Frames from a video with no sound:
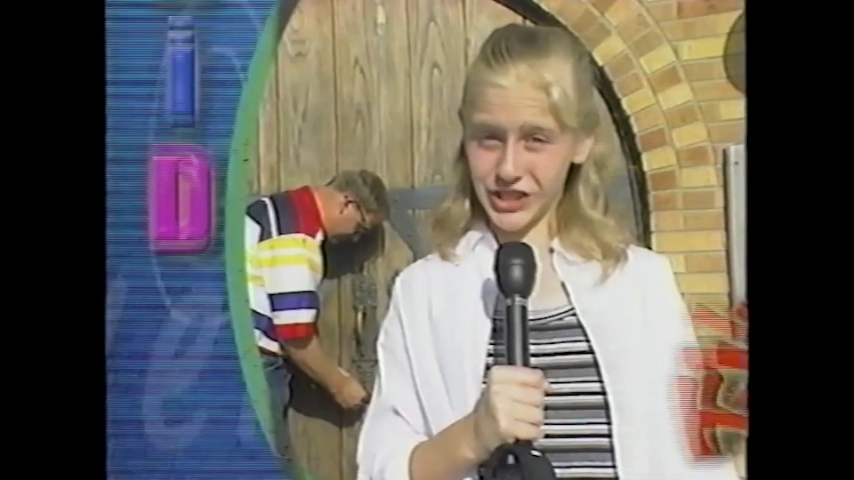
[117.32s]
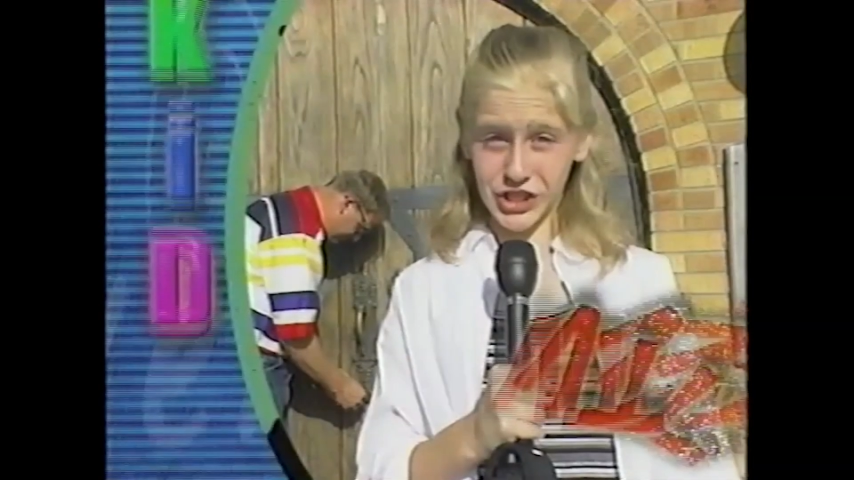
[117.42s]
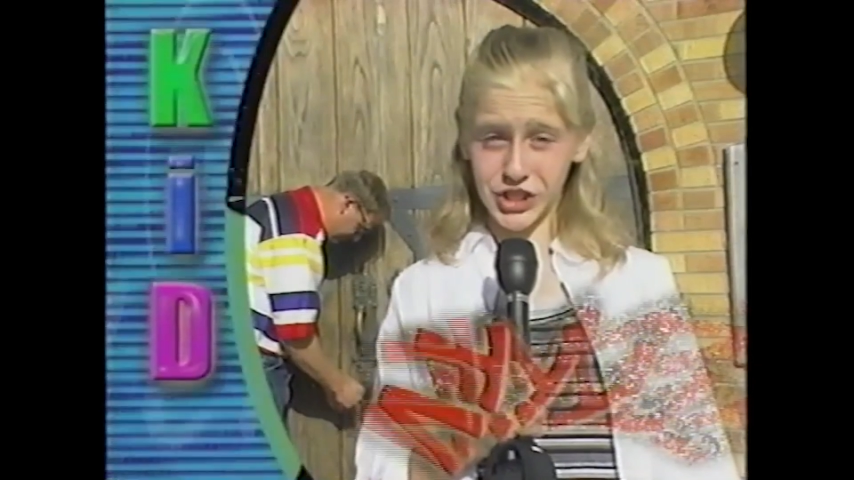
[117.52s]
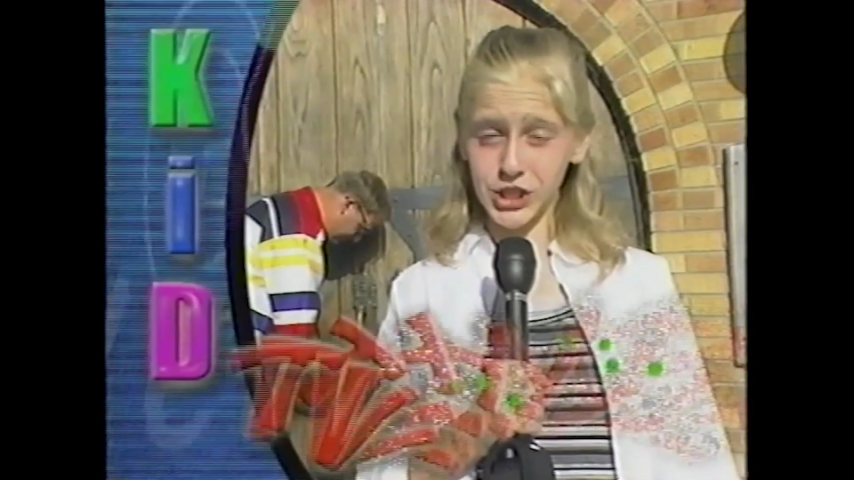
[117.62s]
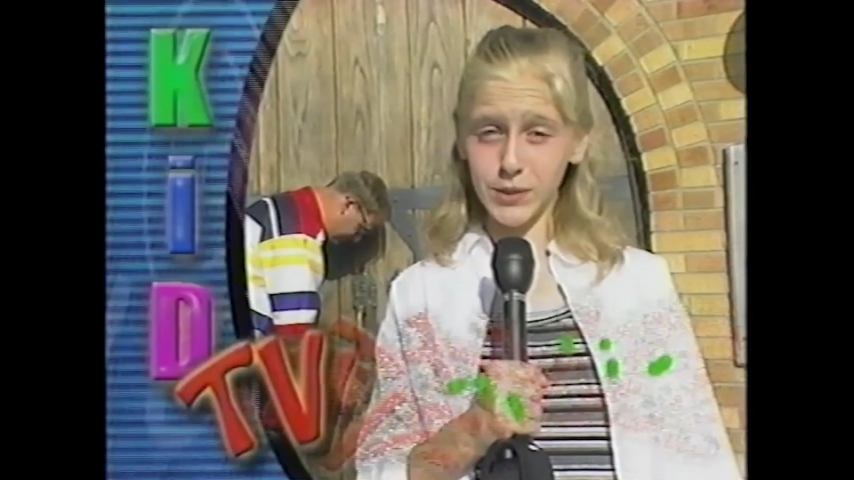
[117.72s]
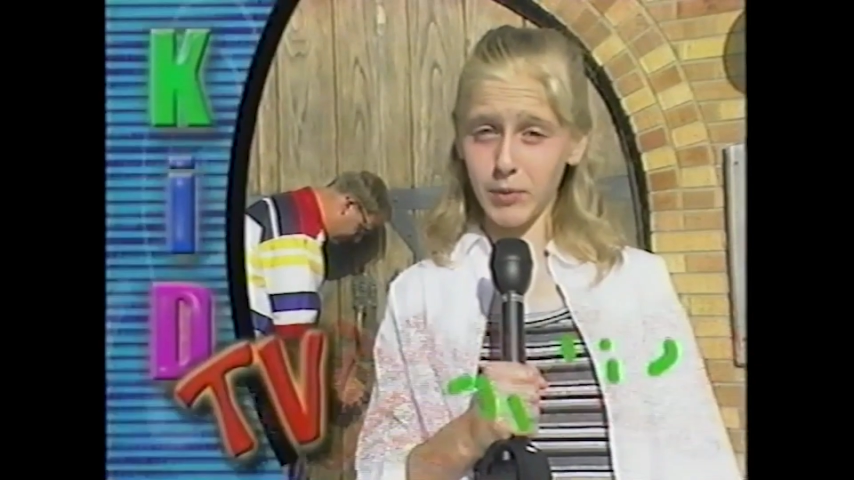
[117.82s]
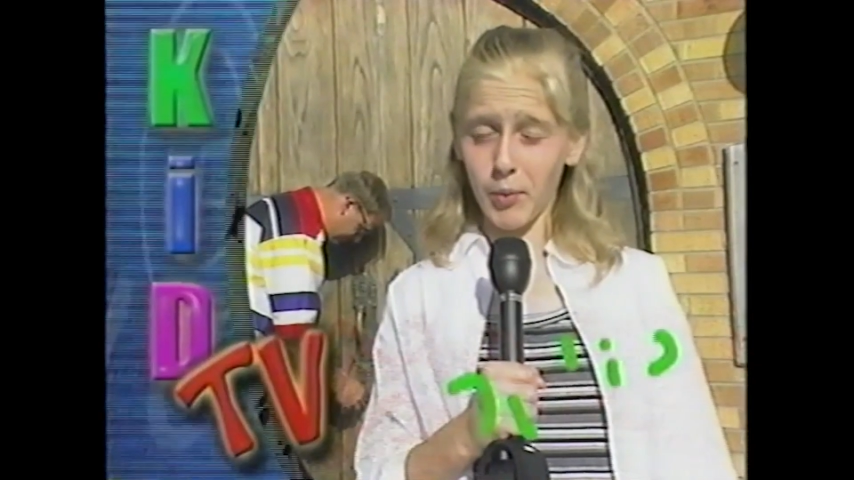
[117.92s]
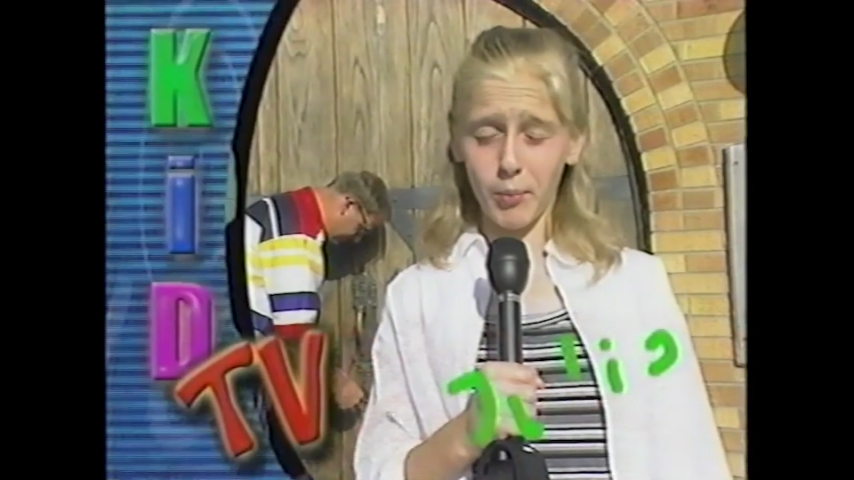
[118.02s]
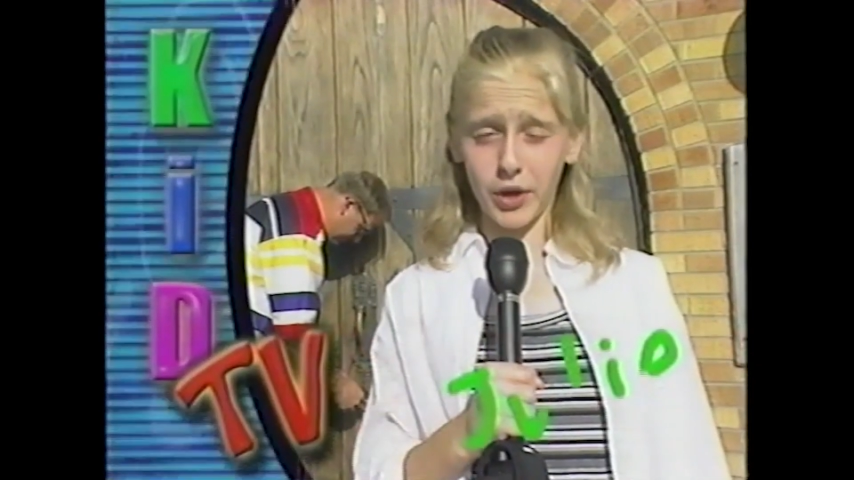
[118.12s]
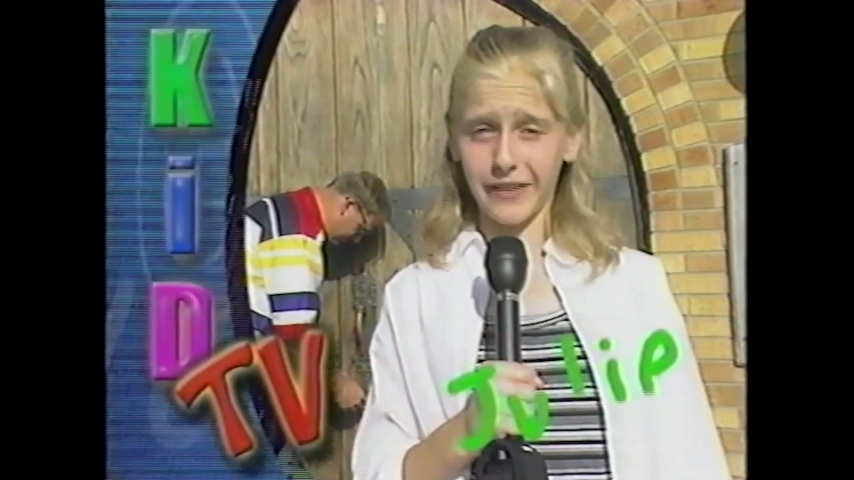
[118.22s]
This is Julie
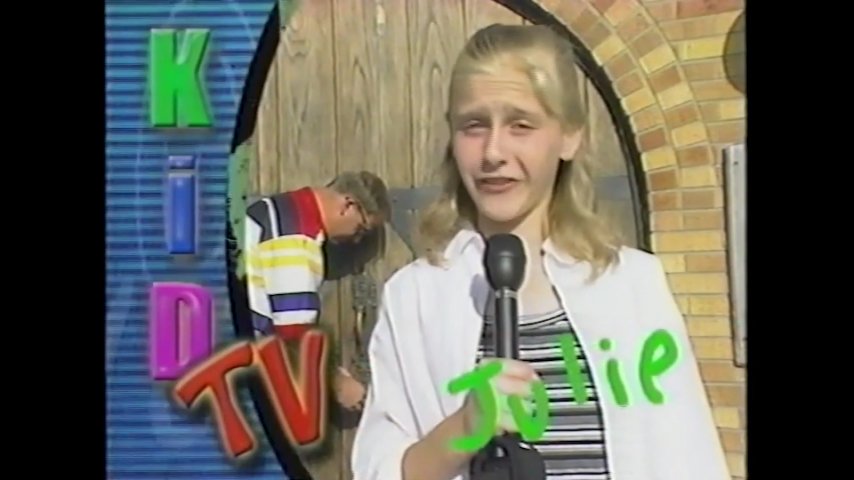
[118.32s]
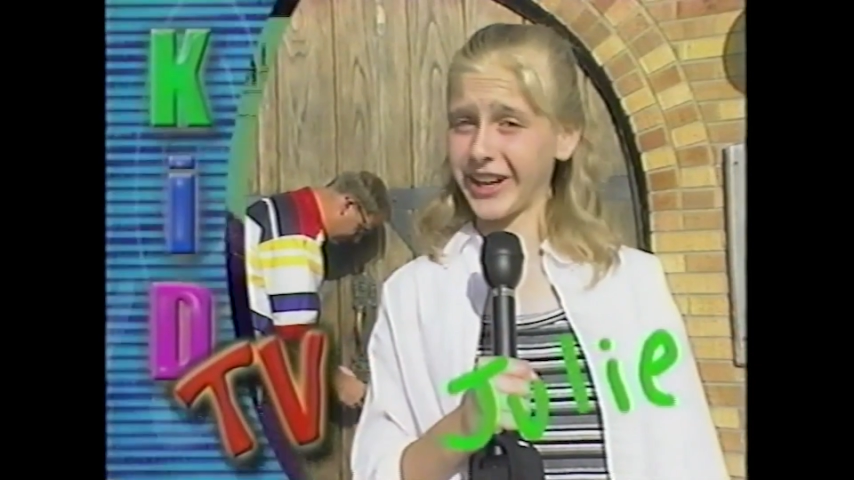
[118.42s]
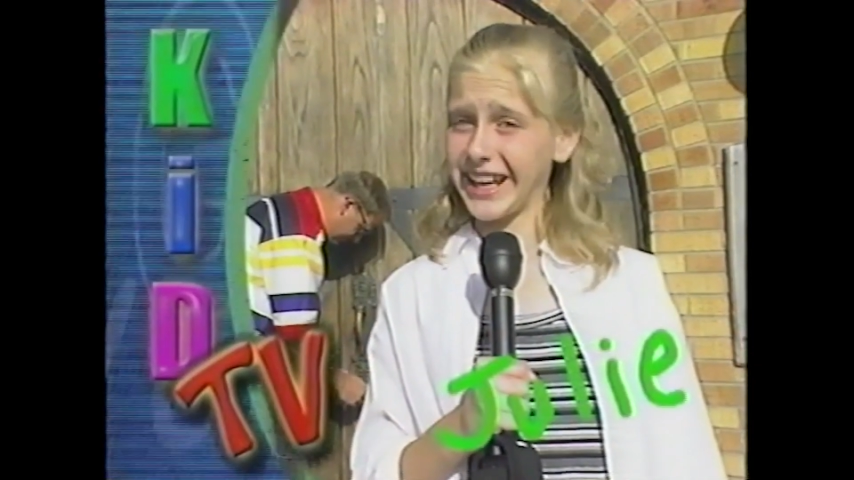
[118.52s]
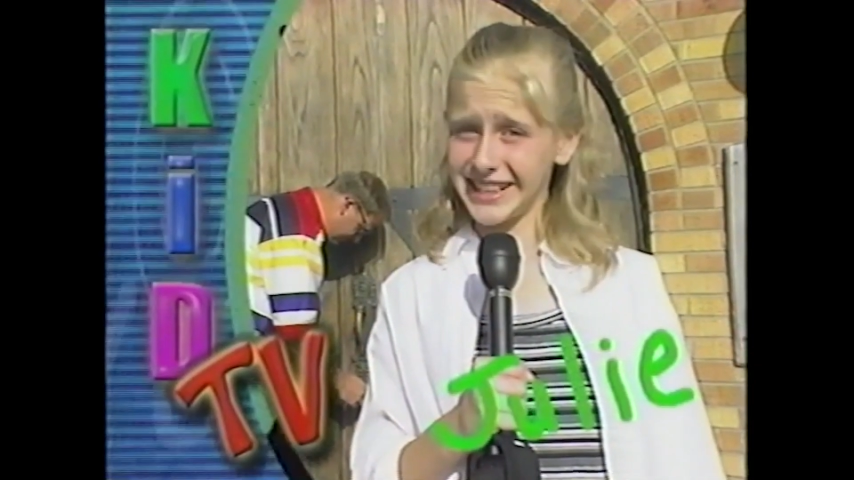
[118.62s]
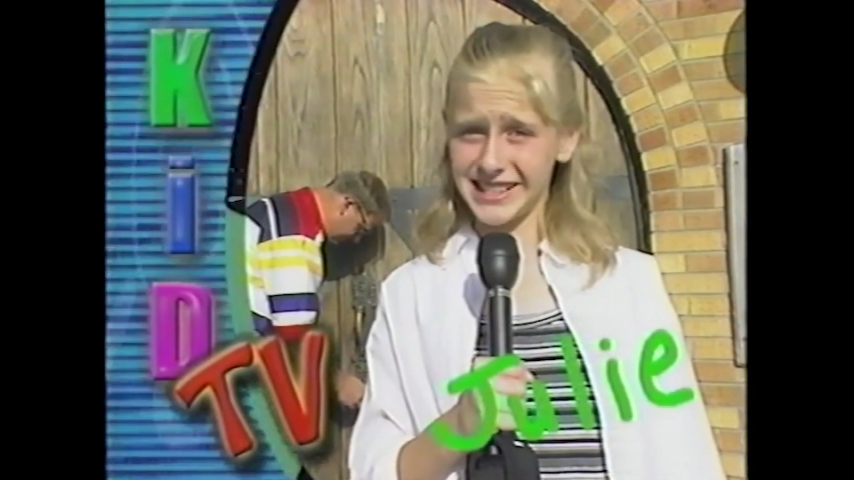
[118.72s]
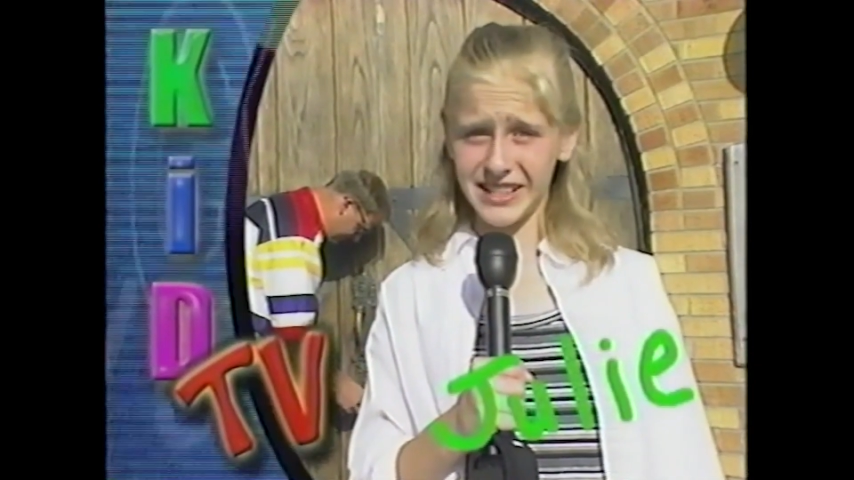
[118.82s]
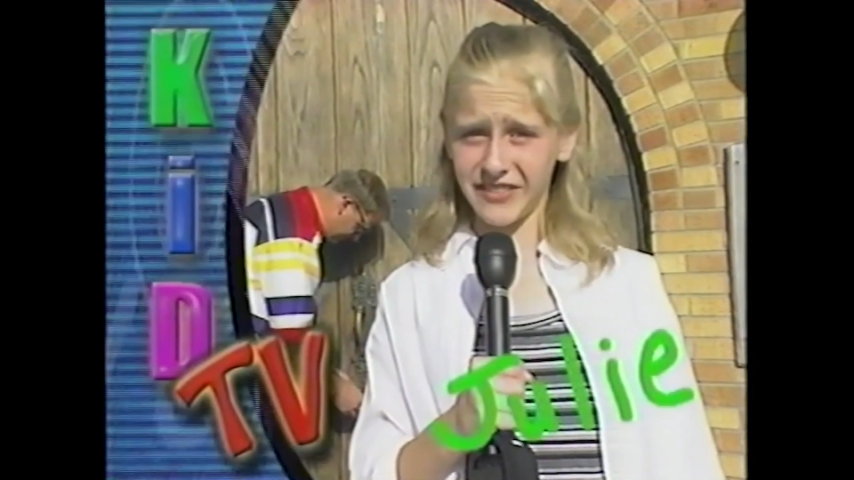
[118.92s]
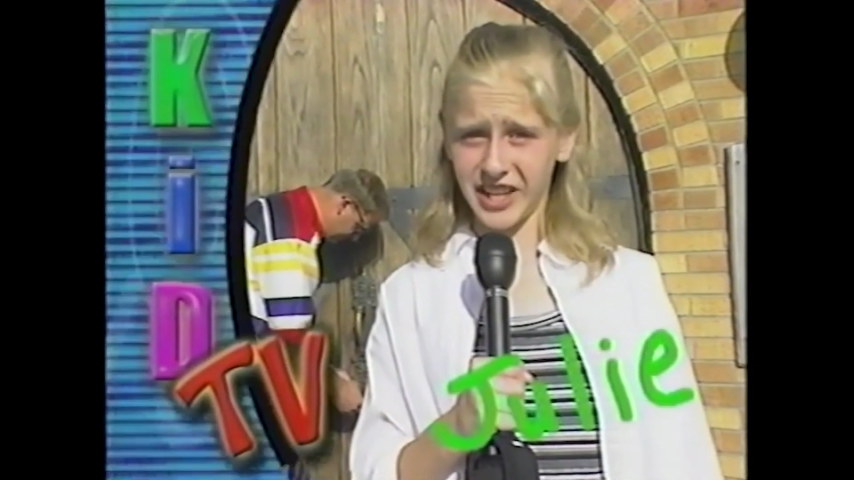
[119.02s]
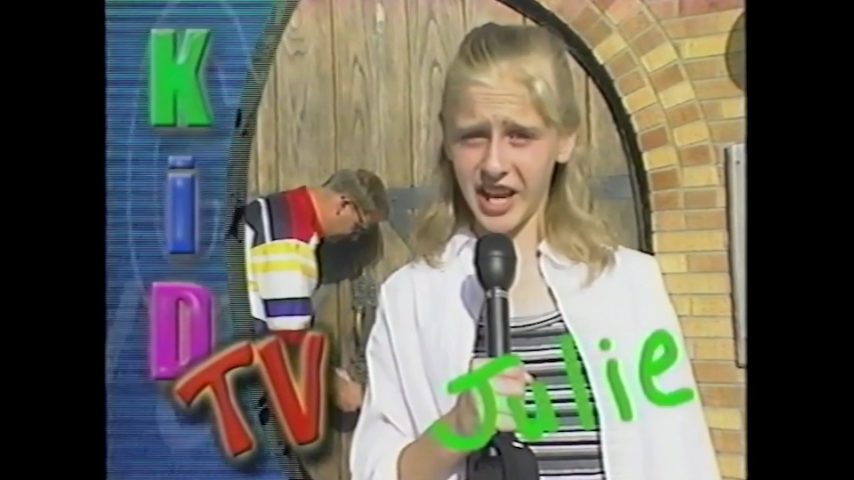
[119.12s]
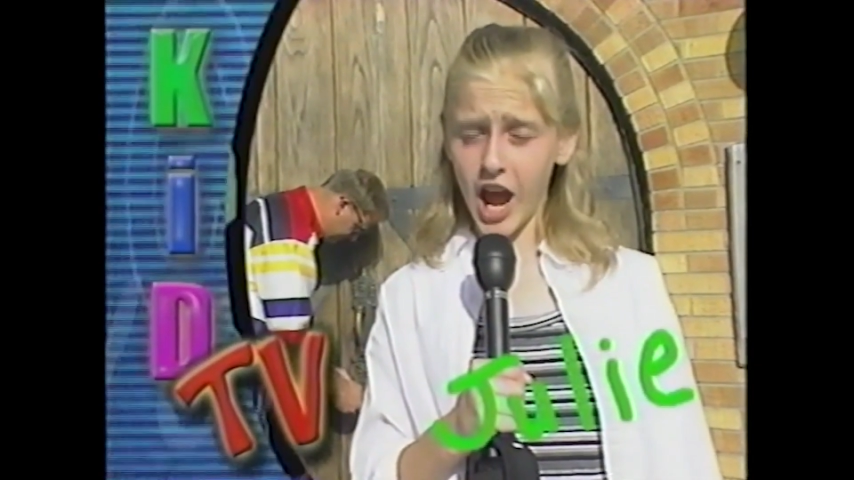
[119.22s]
reporting for Kid
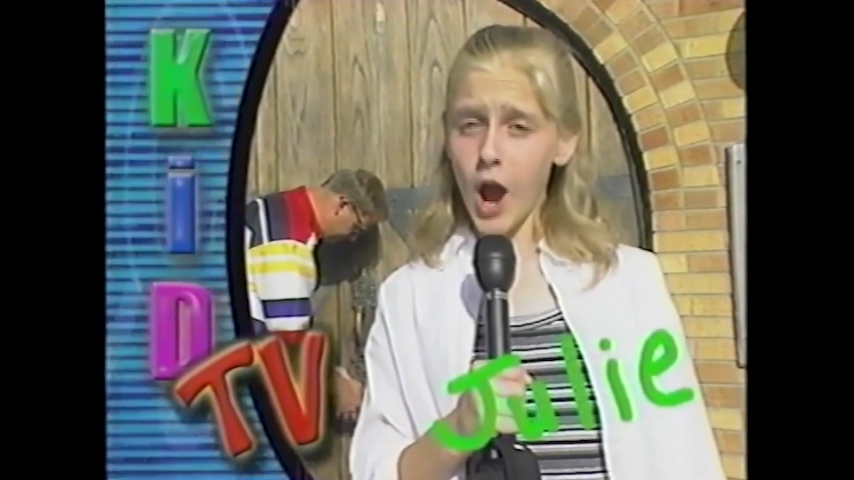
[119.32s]
TV.